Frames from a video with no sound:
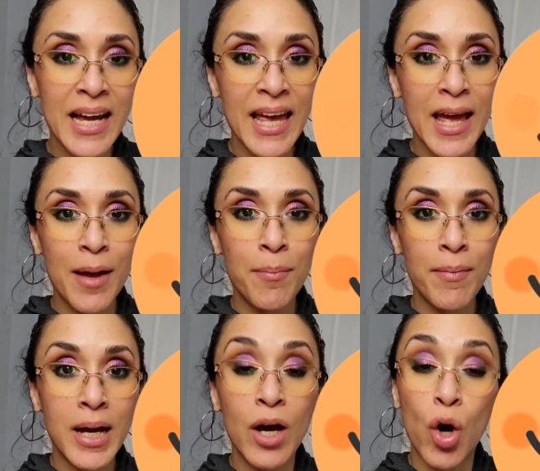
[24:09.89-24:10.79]
I
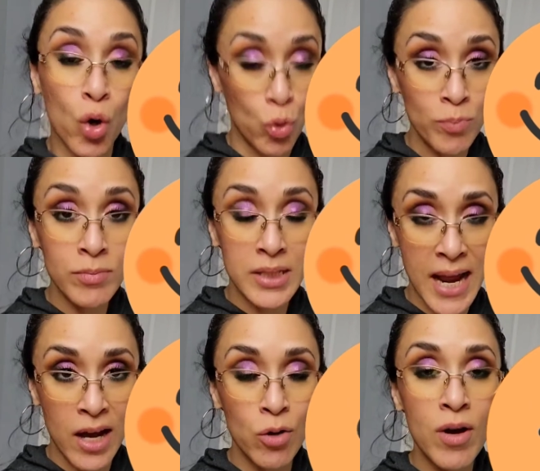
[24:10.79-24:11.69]
am home
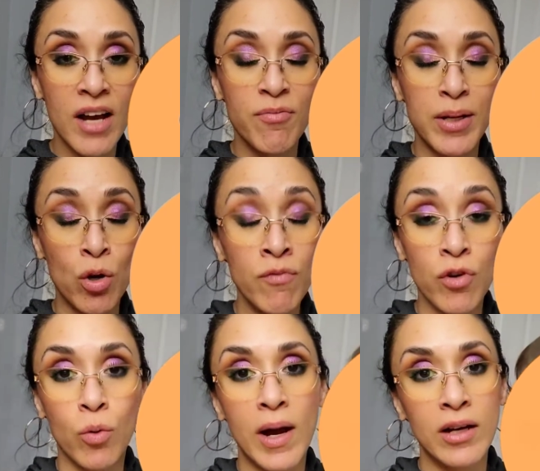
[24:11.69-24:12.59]
now. I've been home
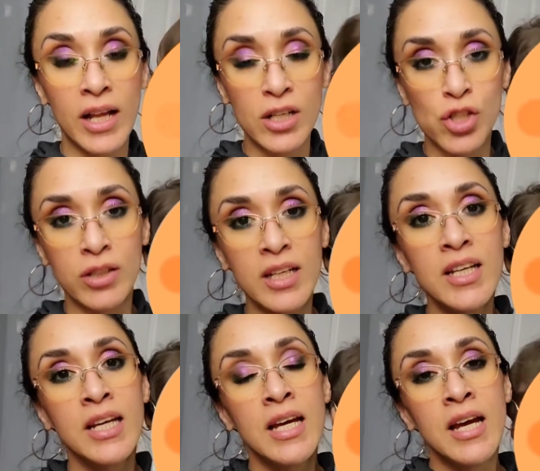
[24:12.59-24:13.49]
for a while
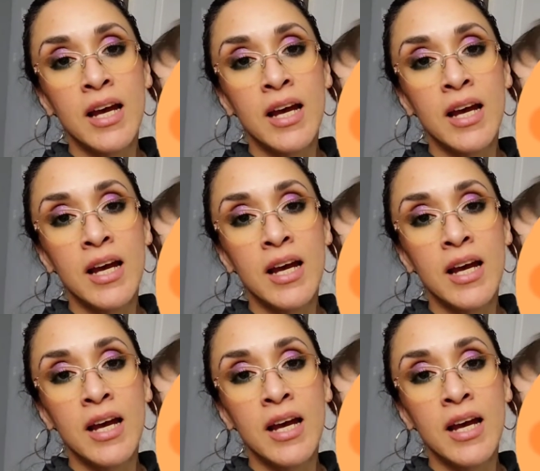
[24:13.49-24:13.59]
actually.